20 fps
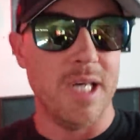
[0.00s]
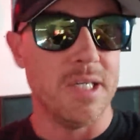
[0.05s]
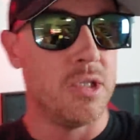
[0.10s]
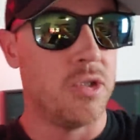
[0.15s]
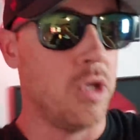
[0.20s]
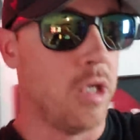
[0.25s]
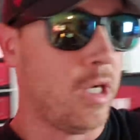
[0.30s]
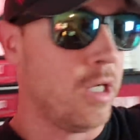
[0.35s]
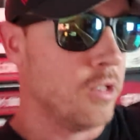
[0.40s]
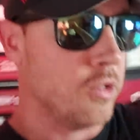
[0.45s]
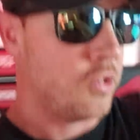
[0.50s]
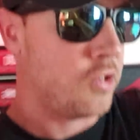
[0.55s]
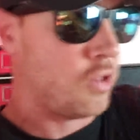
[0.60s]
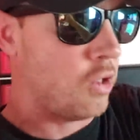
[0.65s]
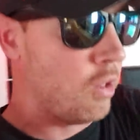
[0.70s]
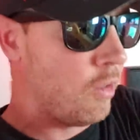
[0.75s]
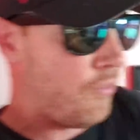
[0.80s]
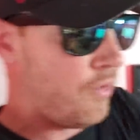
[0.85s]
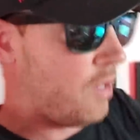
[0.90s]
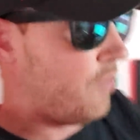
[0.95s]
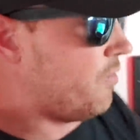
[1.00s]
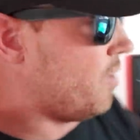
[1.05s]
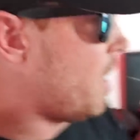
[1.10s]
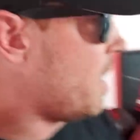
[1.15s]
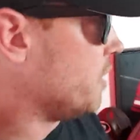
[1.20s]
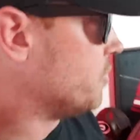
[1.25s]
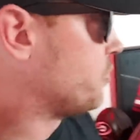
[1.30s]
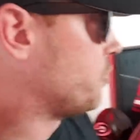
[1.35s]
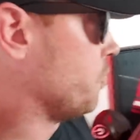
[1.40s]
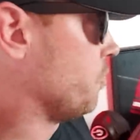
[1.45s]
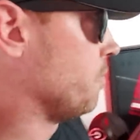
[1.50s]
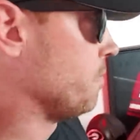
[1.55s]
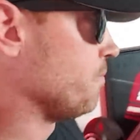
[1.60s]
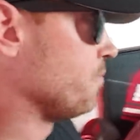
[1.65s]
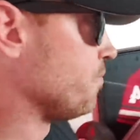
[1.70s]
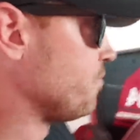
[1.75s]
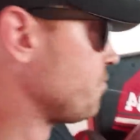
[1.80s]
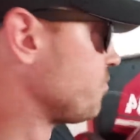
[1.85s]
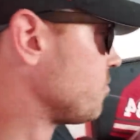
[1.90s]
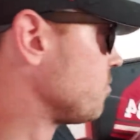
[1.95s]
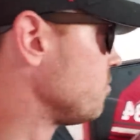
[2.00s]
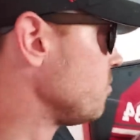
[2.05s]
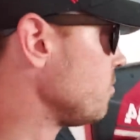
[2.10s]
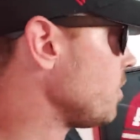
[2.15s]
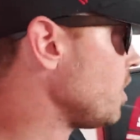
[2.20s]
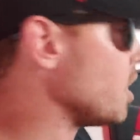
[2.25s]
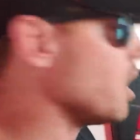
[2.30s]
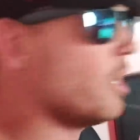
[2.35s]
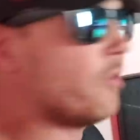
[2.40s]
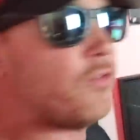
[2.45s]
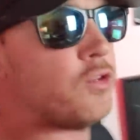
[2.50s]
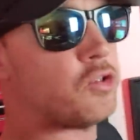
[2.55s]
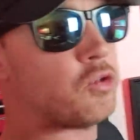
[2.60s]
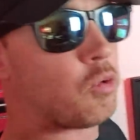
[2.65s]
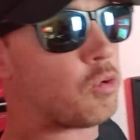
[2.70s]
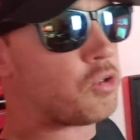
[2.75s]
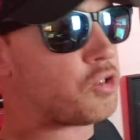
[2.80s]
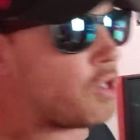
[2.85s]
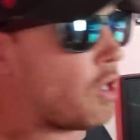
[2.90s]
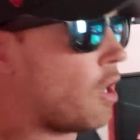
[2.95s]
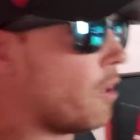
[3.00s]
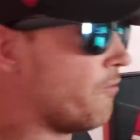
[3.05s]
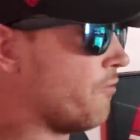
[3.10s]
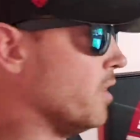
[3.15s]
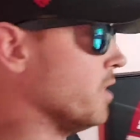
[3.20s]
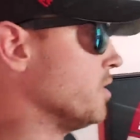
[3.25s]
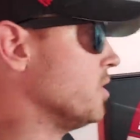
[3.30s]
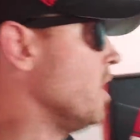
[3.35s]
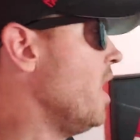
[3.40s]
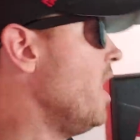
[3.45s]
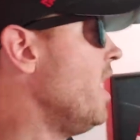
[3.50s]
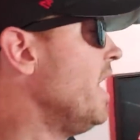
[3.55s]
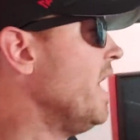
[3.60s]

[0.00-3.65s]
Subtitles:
It's the conservative nature of the Georgia offense.